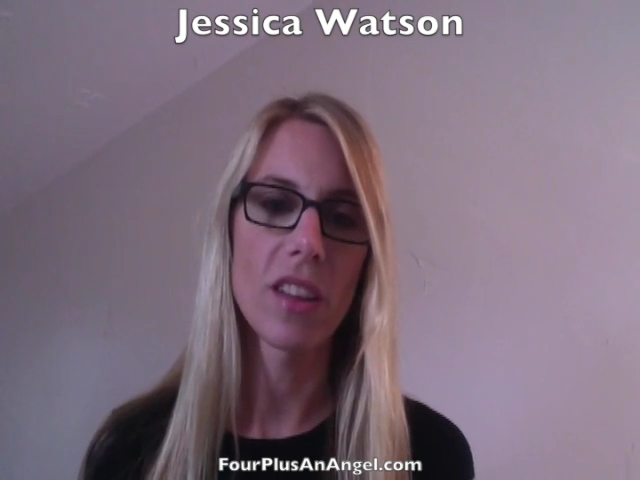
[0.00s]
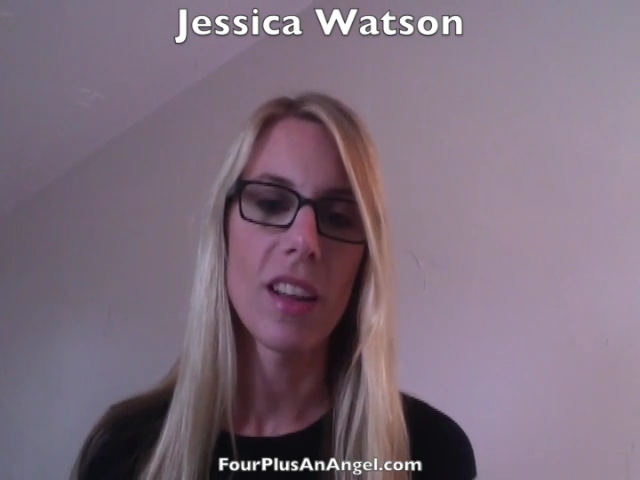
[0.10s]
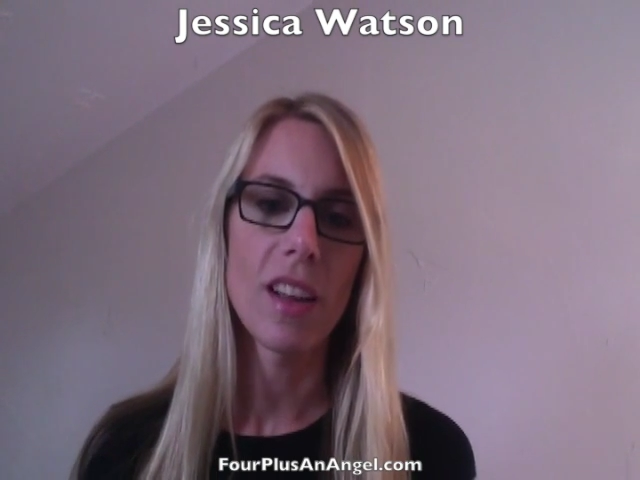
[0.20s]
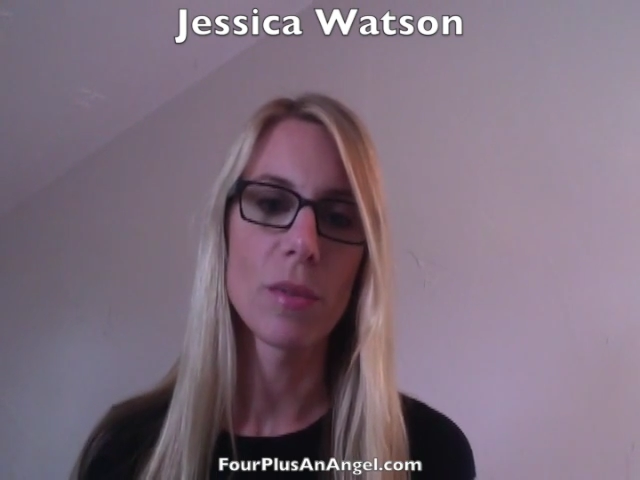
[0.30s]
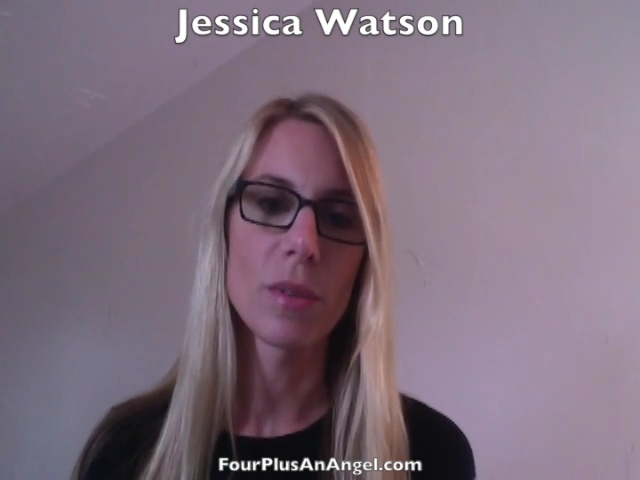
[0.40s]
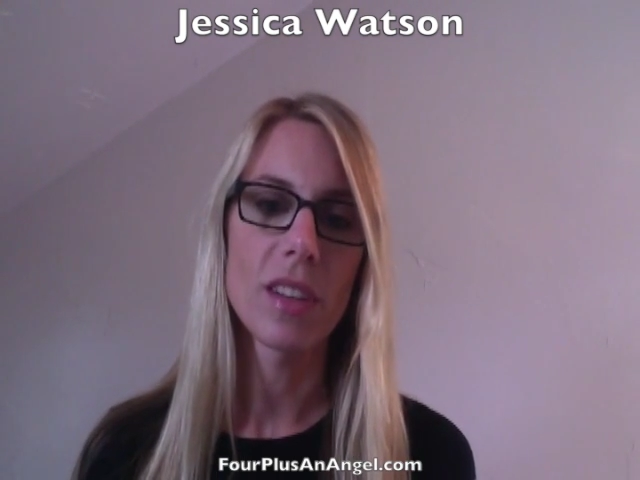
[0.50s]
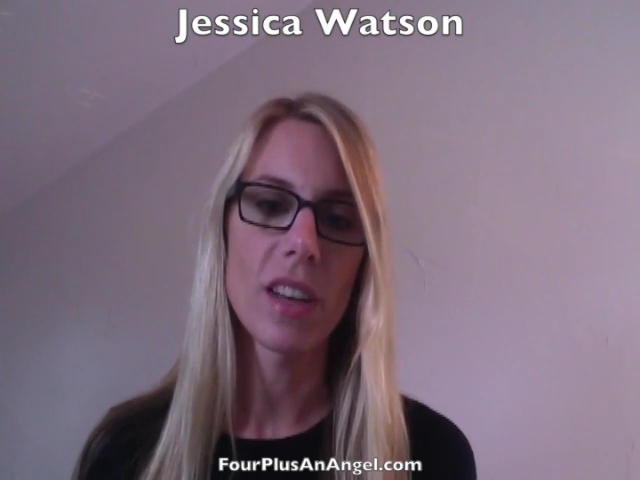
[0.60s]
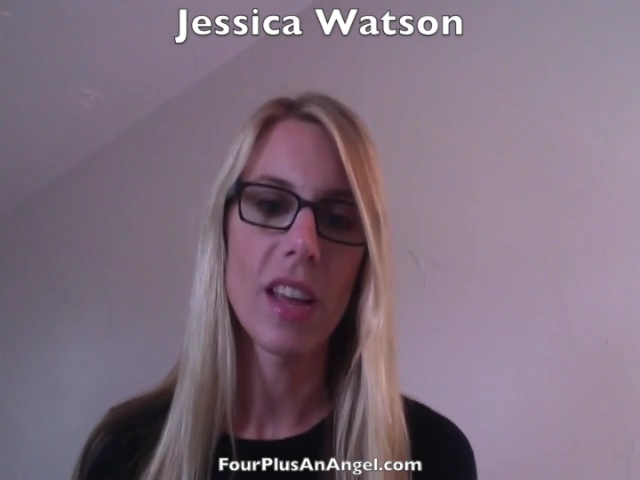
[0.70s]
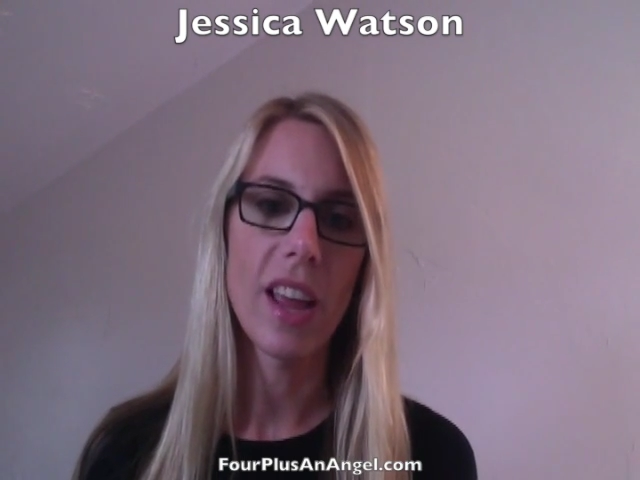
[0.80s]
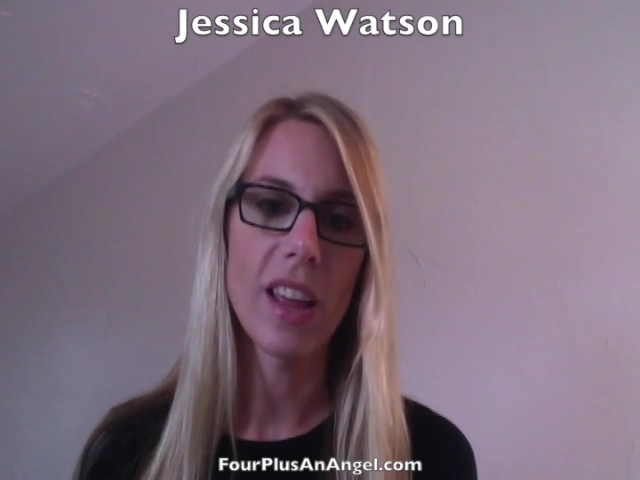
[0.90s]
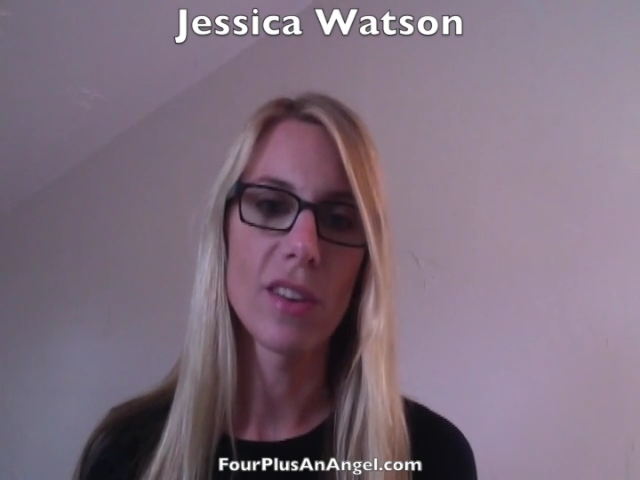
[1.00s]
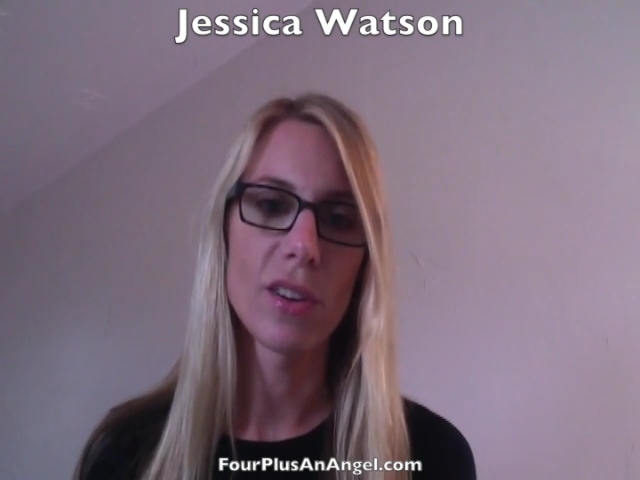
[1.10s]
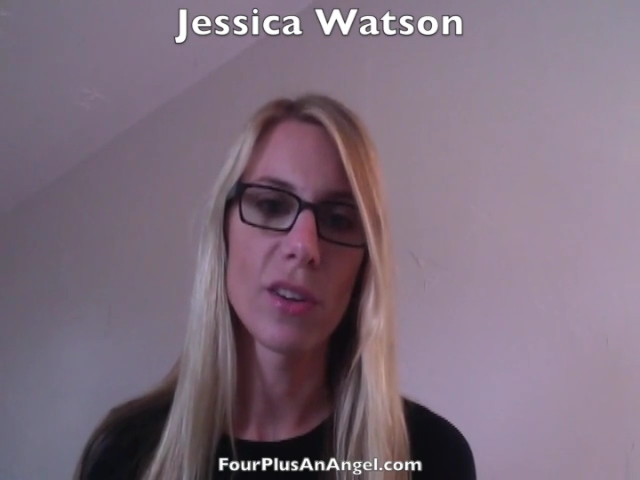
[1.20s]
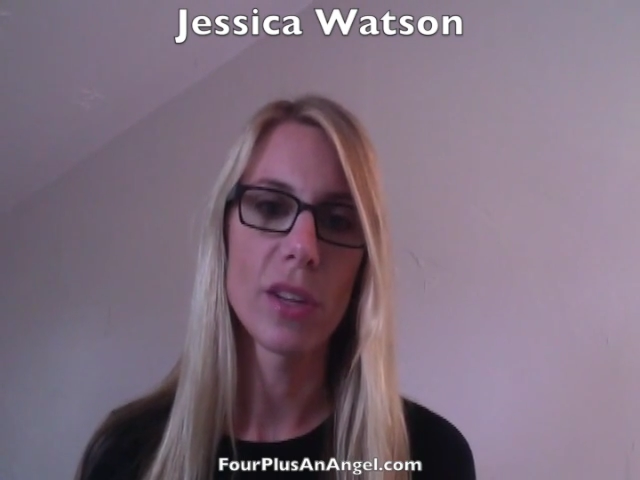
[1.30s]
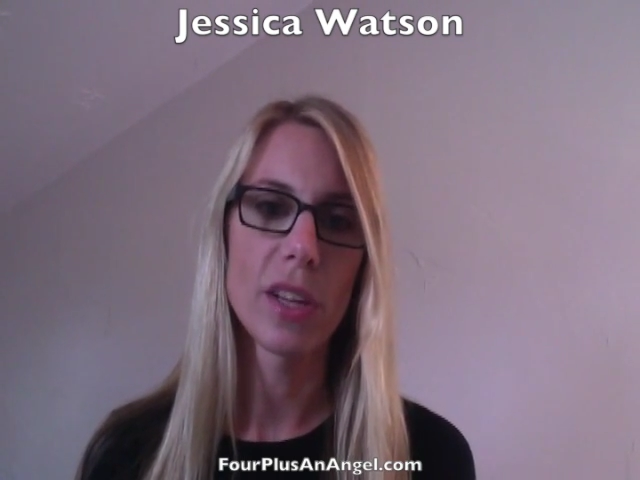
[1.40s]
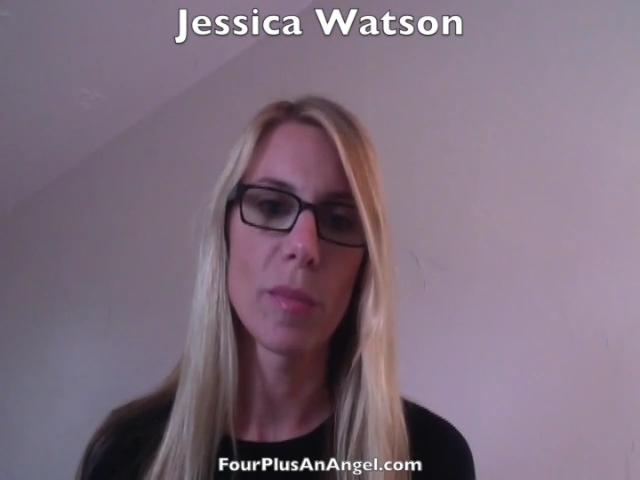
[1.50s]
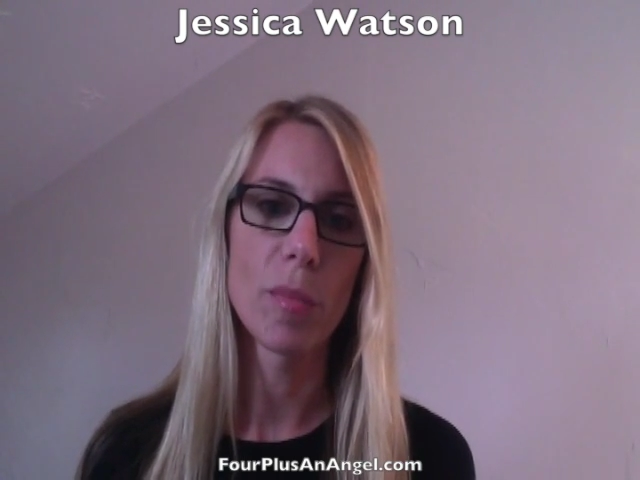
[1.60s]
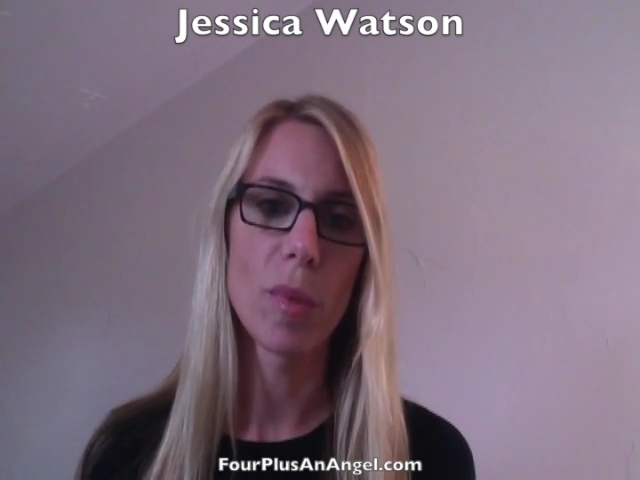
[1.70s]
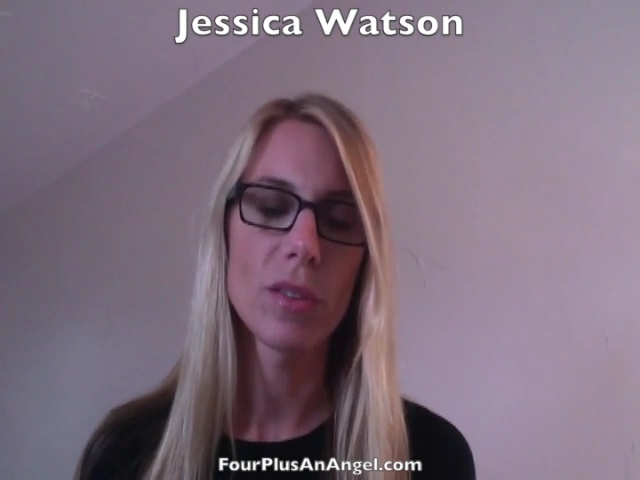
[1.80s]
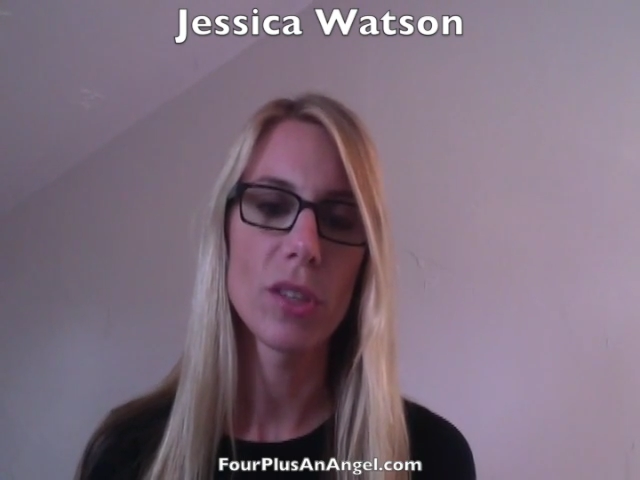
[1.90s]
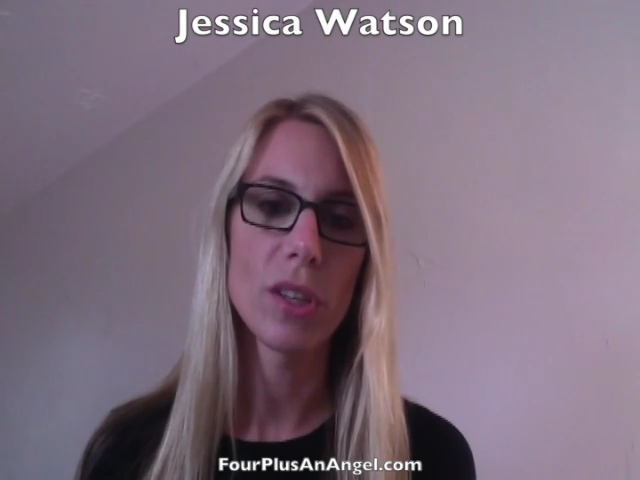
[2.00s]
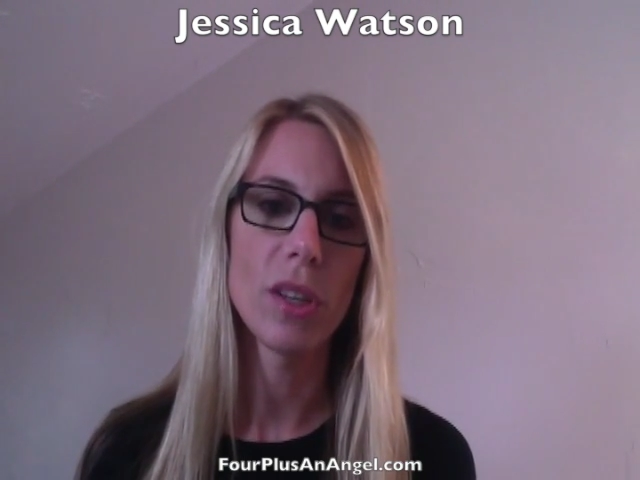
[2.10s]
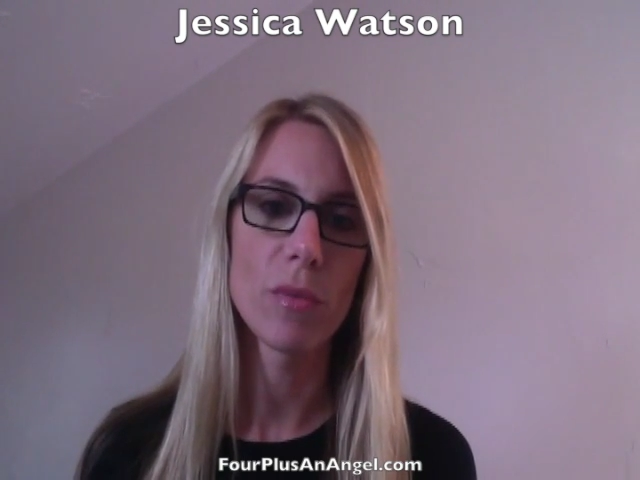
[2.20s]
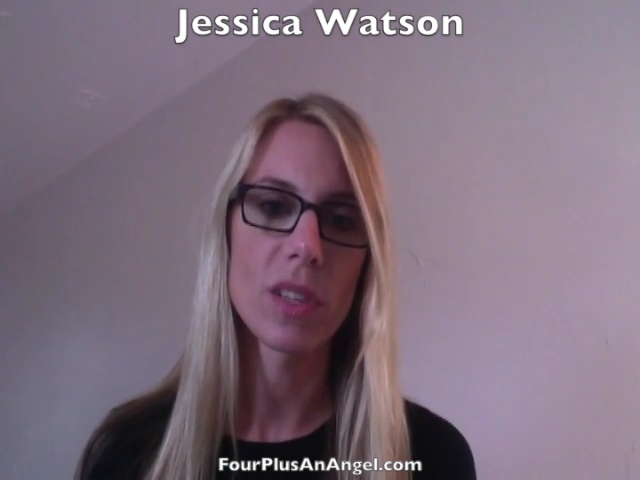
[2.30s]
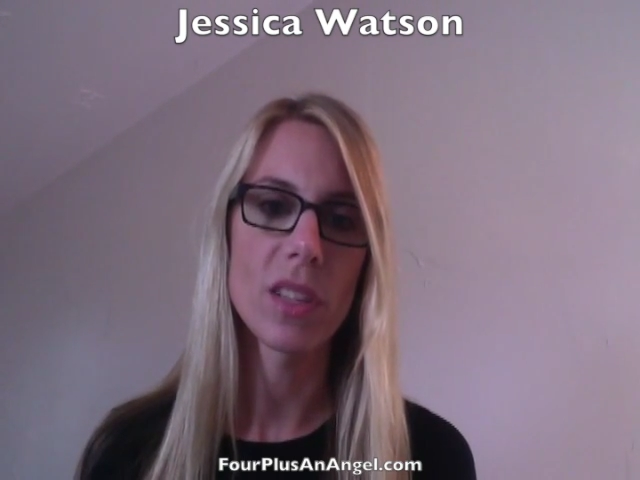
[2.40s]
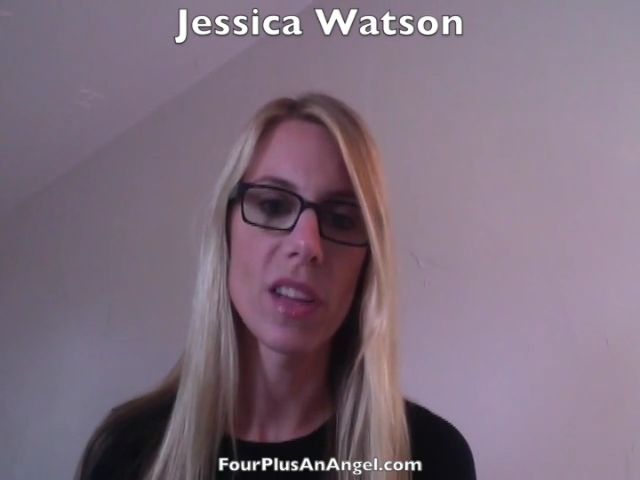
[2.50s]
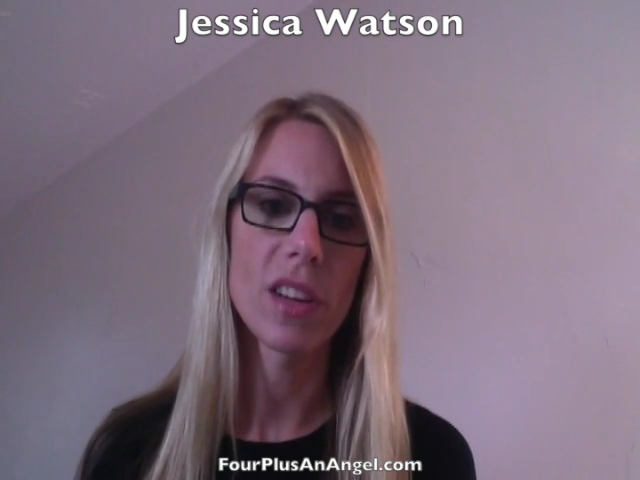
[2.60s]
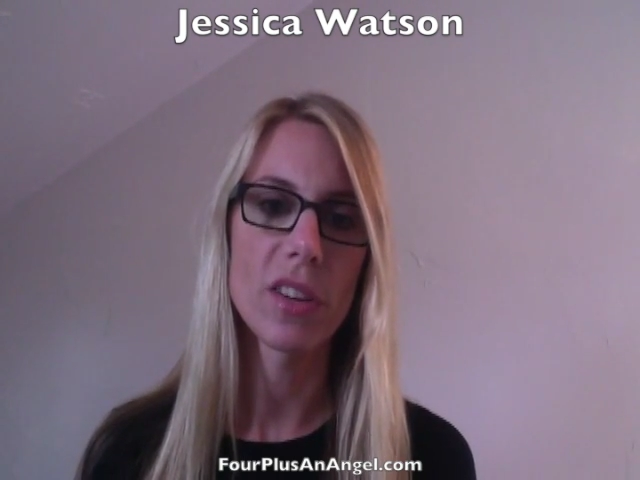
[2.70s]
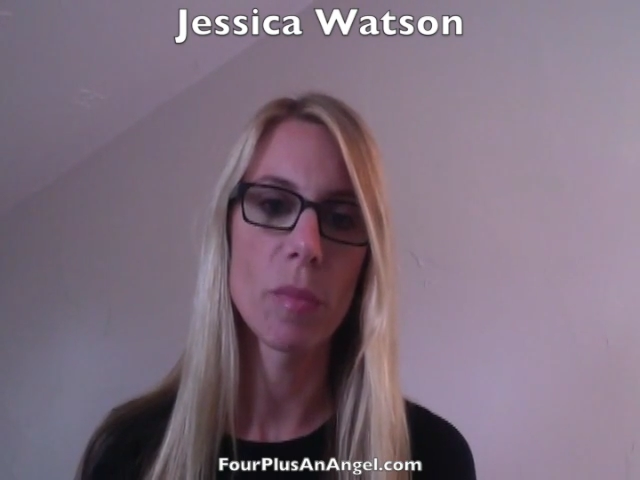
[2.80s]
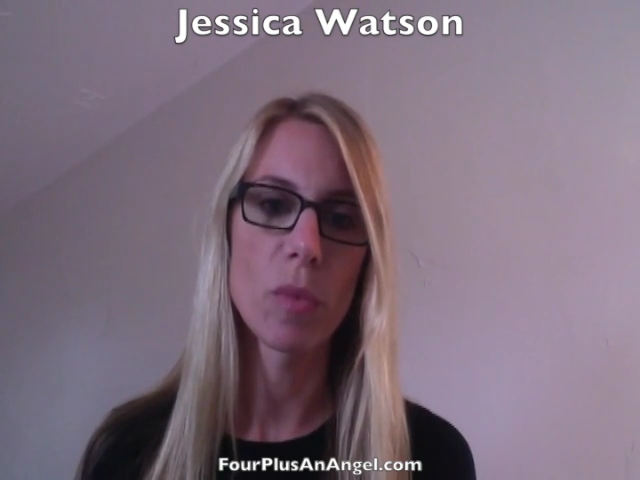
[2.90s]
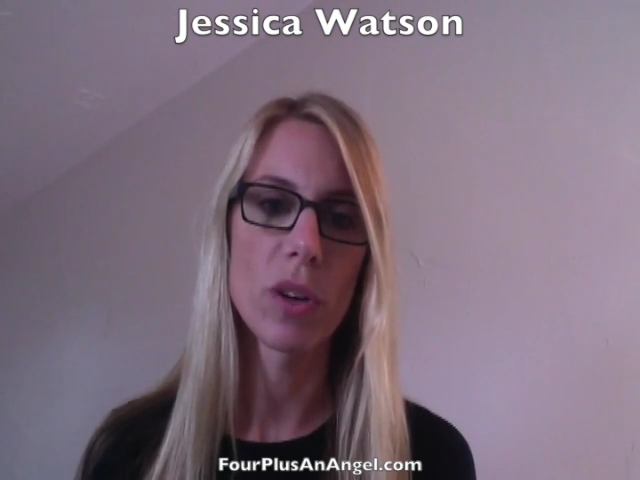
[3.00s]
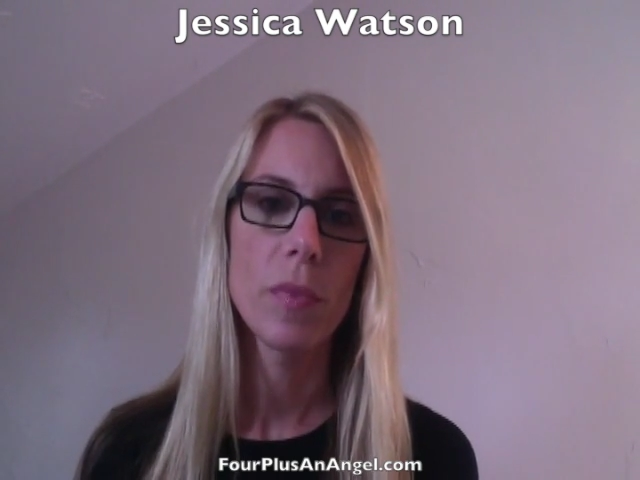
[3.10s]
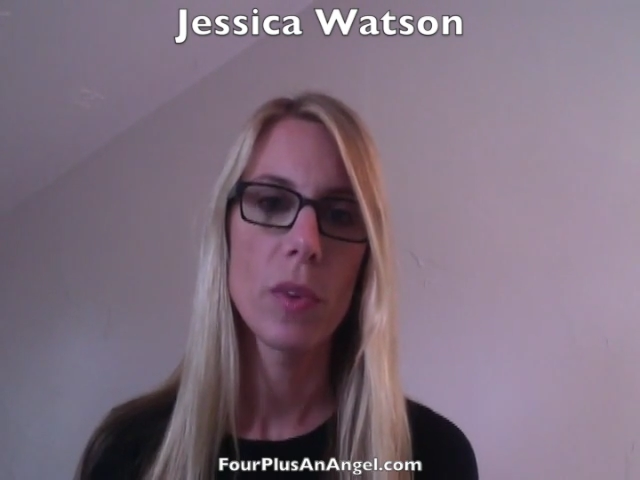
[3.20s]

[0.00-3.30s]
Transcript: that I was going to hand her to him, but she wasn't there anymore.